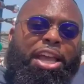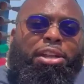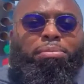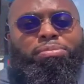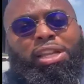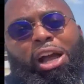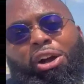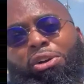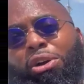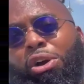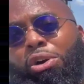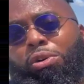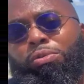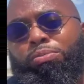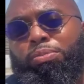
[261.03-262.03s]
then them
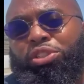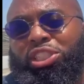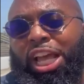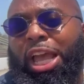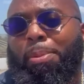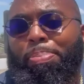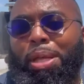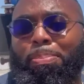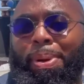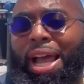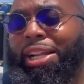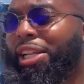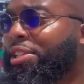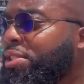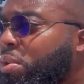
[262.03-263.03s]
doggone sand pit
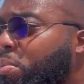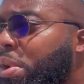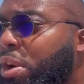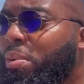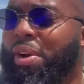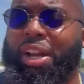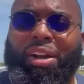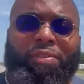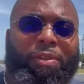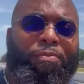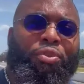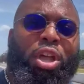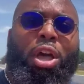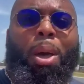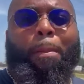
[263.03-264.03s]
back there somewhere or whatever.
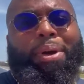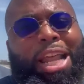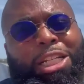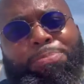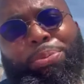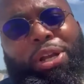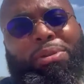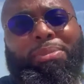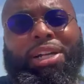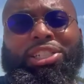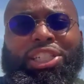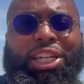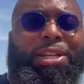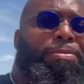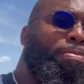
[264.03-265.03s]
But that's pretty
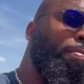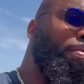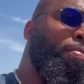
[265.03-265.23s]
much it.